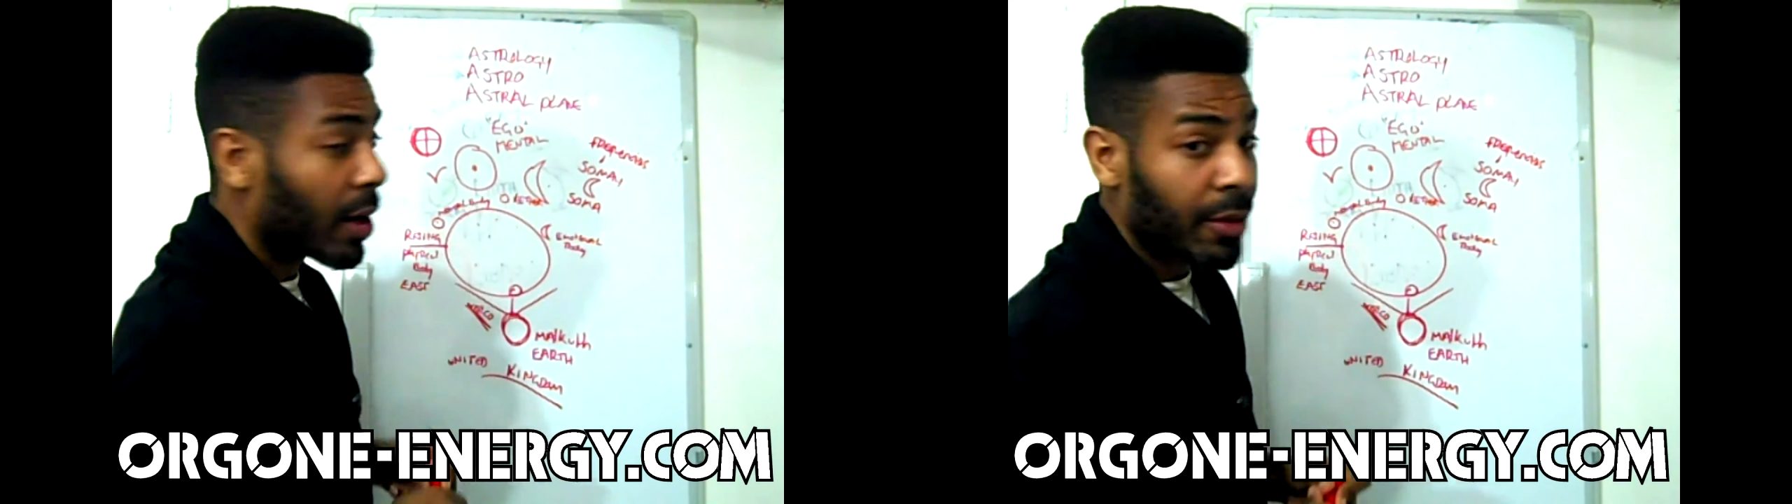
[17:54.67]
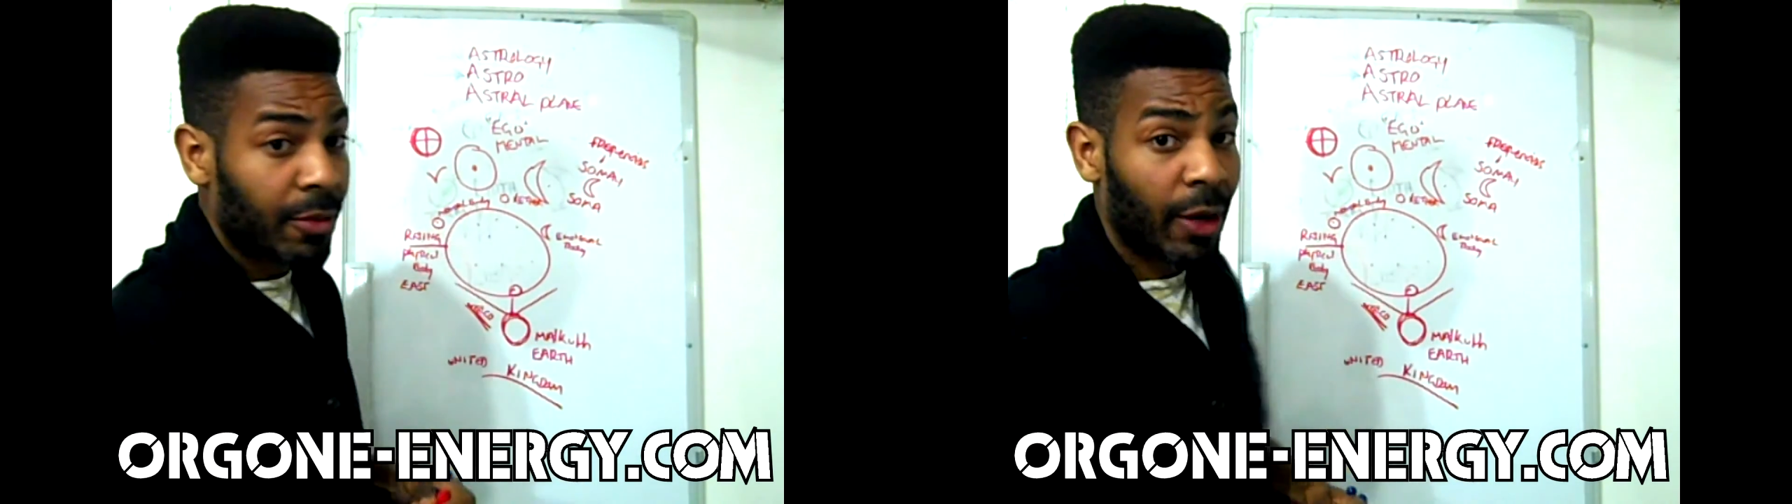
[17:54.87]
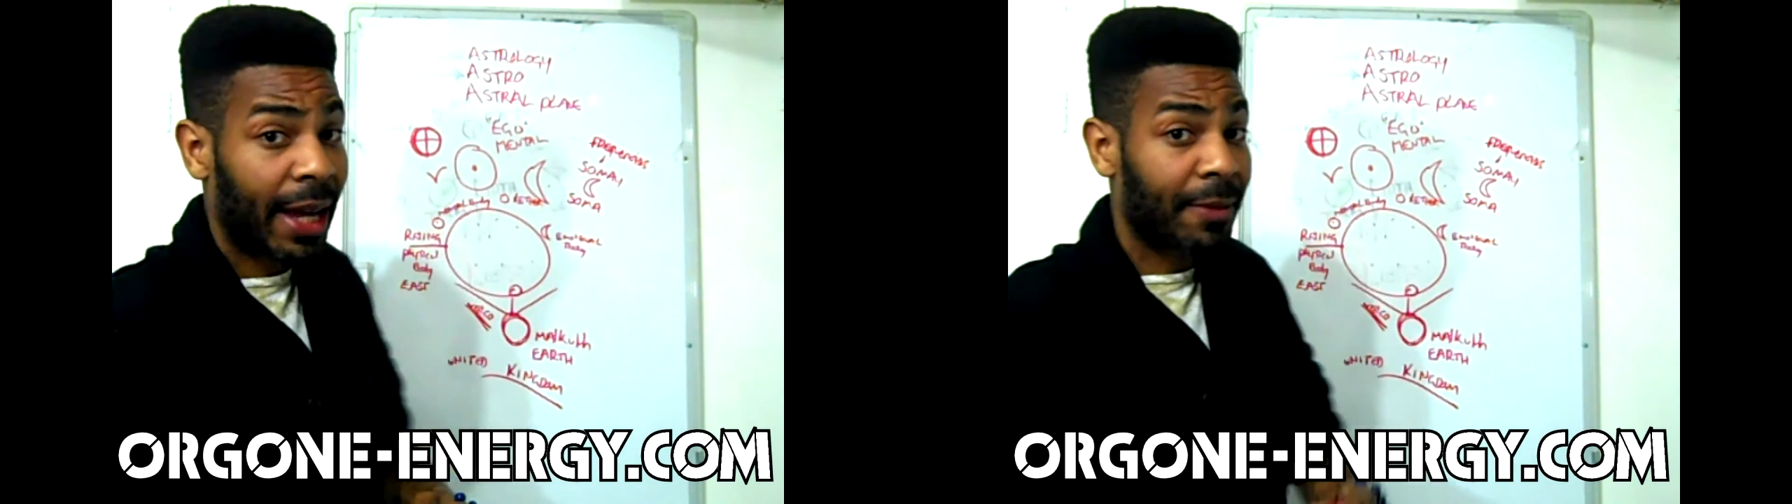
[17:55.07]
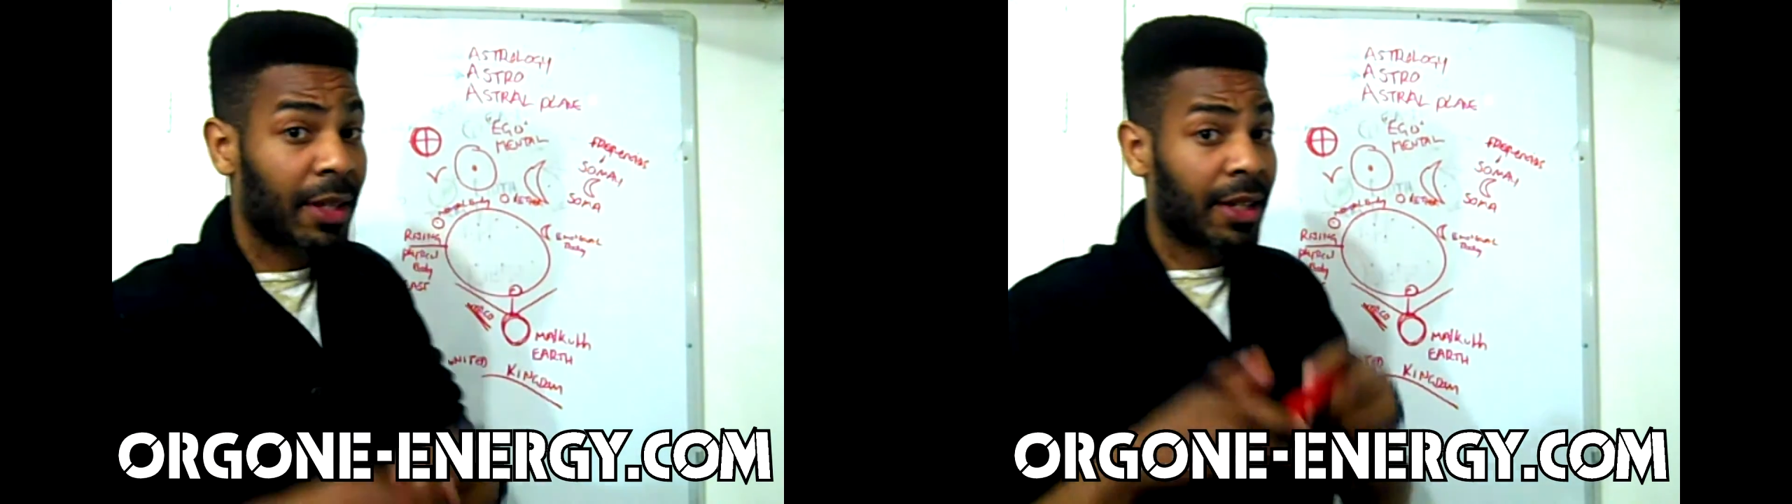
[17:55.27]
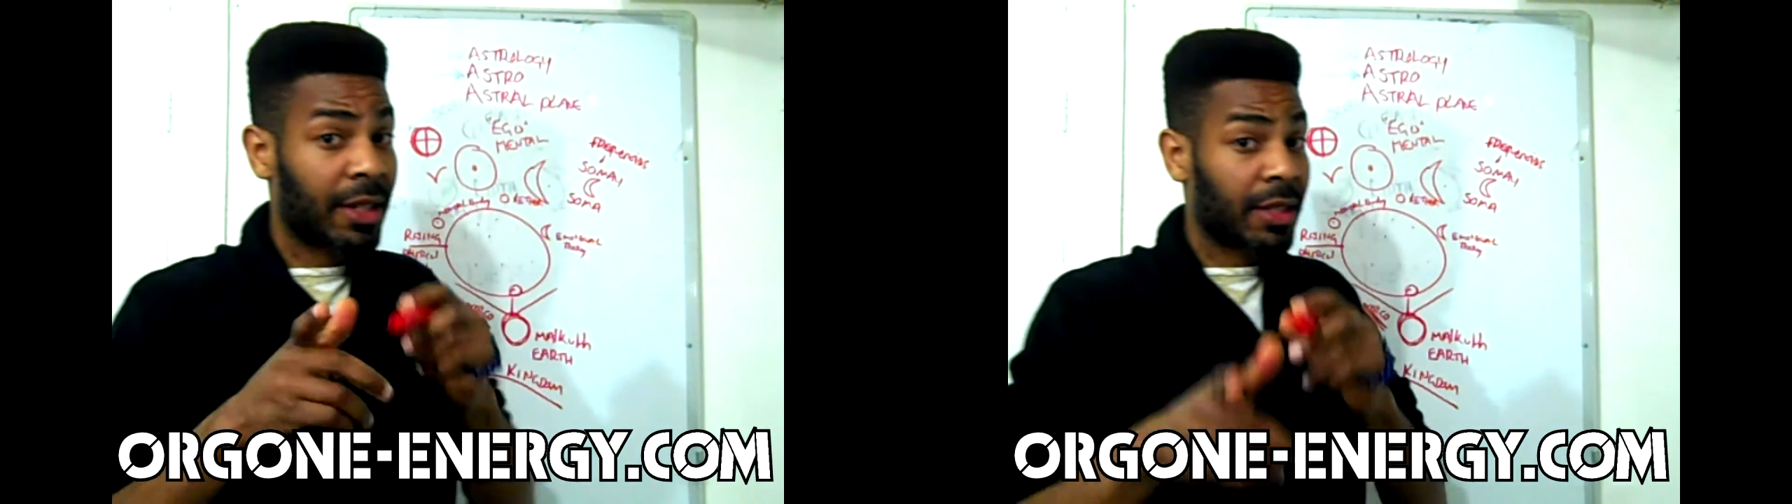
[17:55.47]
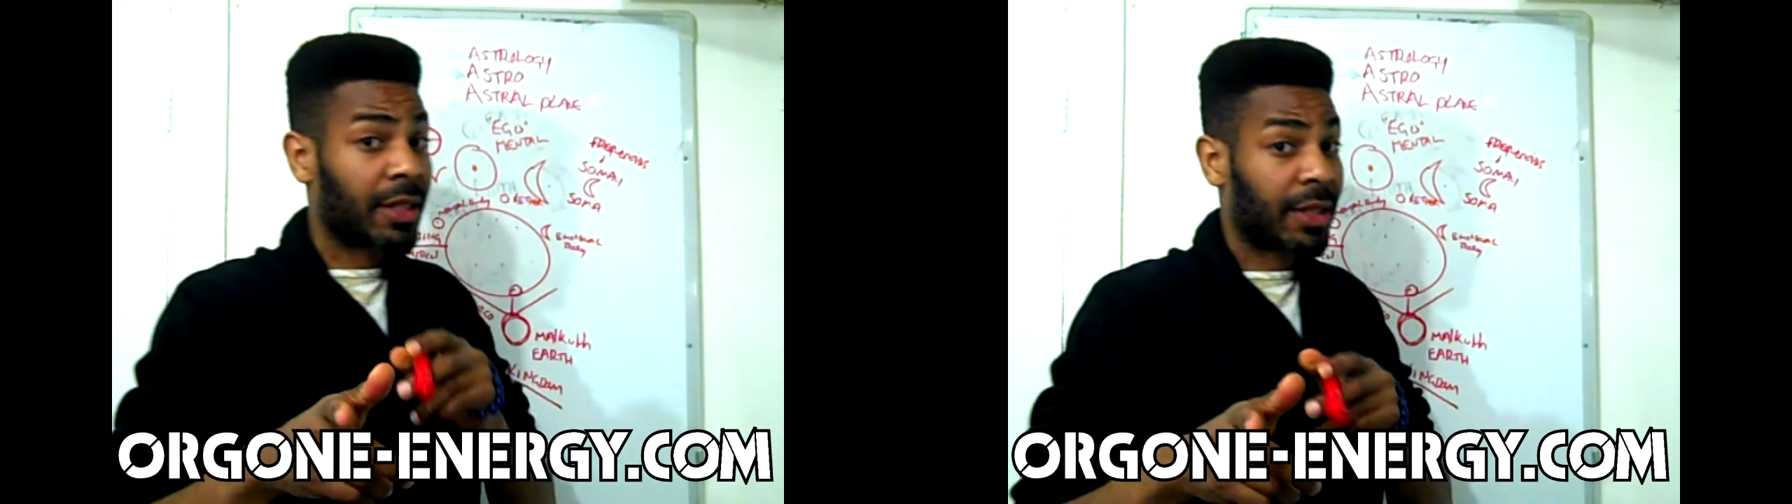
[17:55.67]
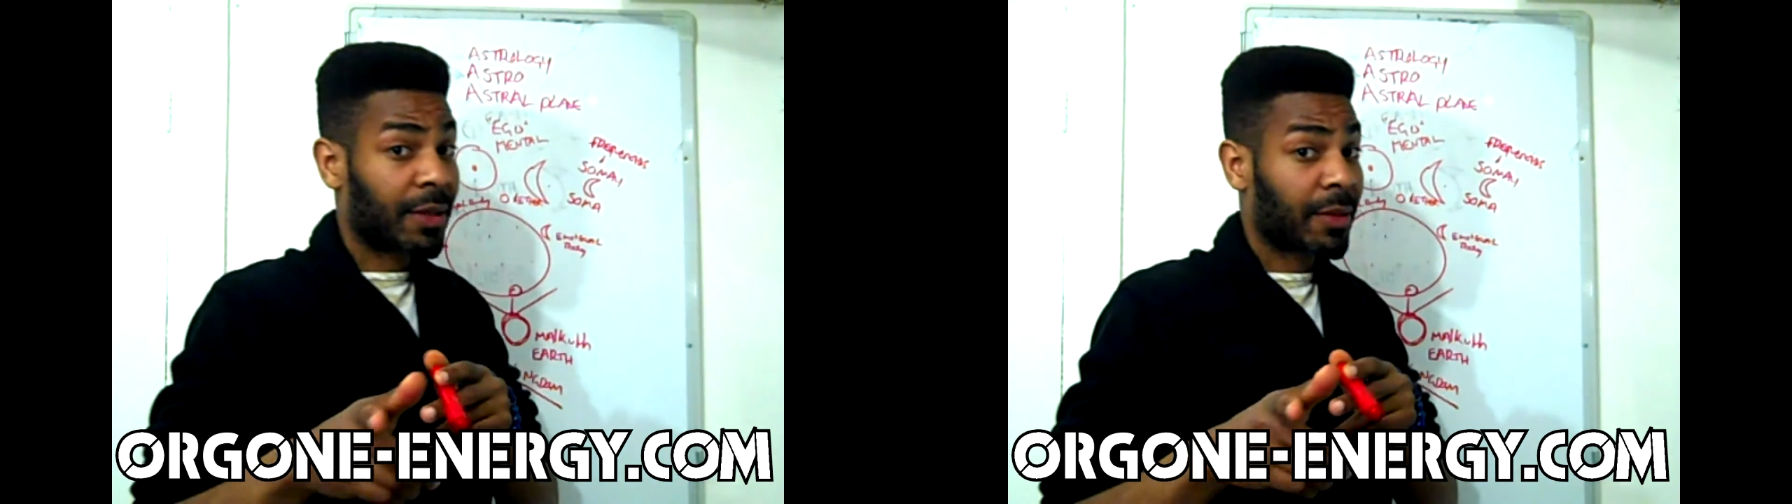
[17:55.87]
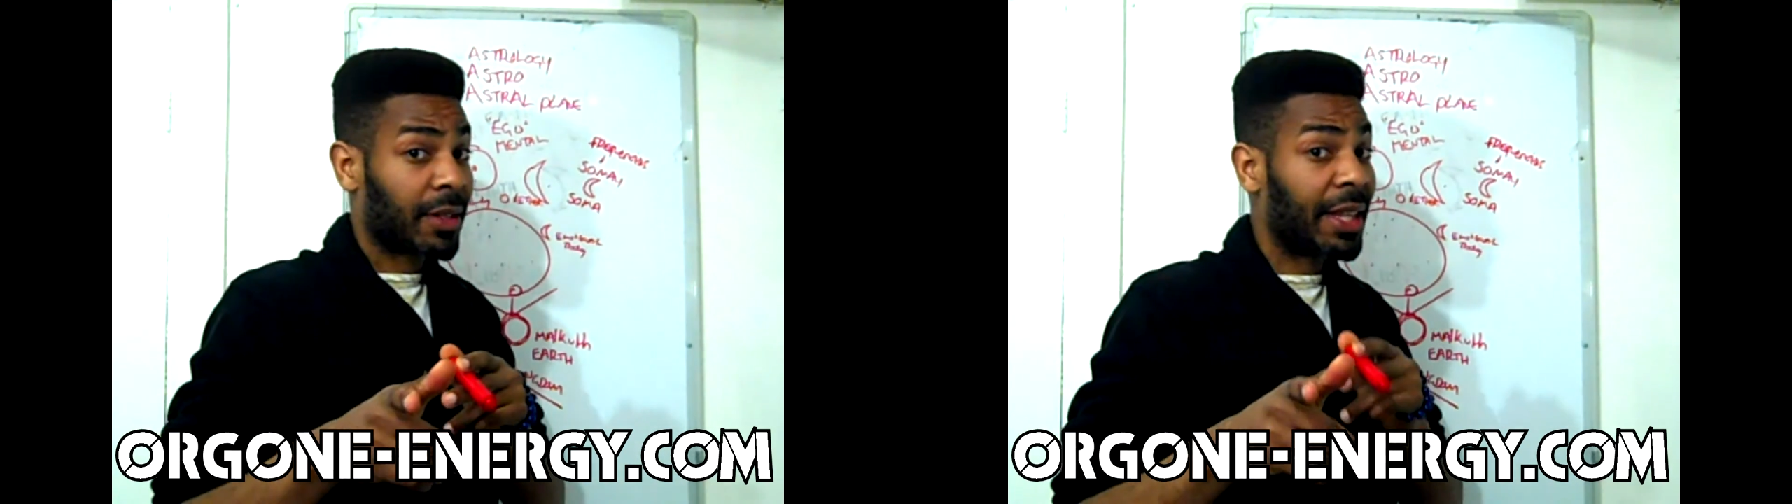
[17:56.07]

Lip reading: Right. The